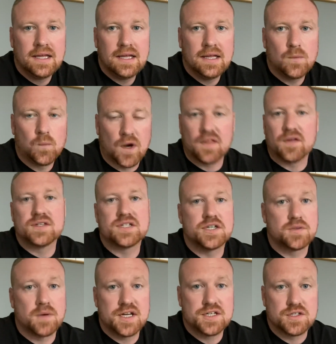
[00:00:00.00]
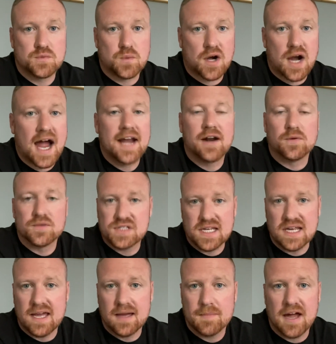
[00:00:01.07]
one of those situations where I don't
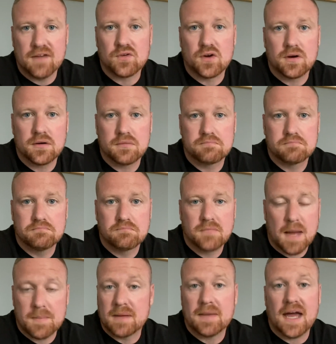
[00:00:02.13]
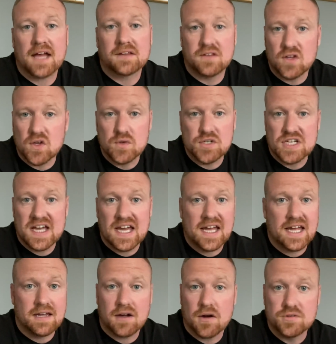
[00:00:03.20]
see him ever coming back to
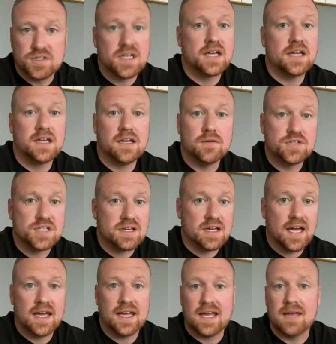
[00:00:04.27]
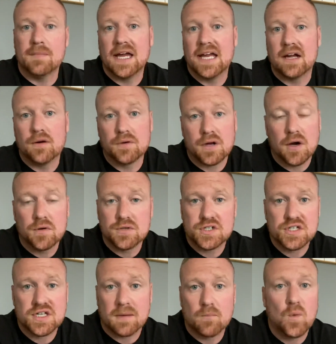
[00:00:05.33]
UGA, coaching at UGA. He may go
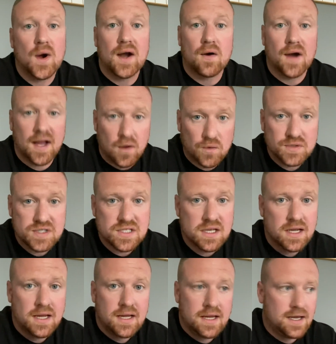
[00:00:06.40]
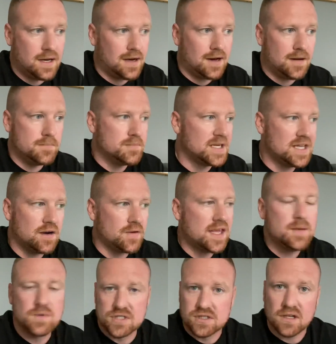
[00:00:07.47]
coach somewhere else. But he
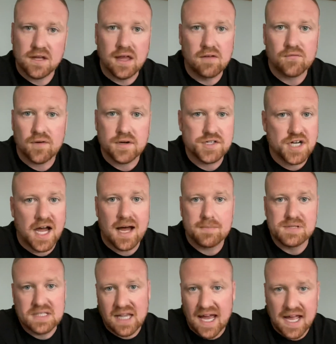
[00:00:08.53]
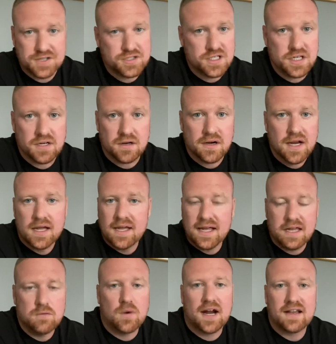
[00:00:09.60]
was looking for jobs last year.
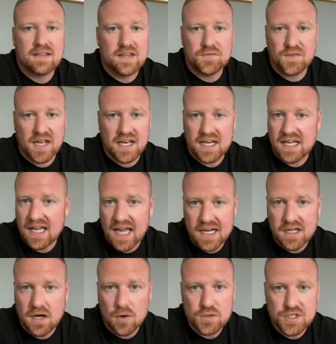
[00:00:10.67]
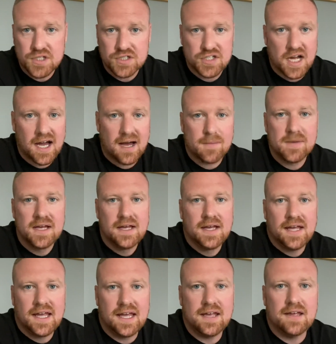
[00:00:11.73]
He wanted the Vandy head coaching job.
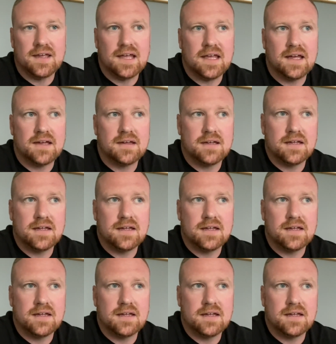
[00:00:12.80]
He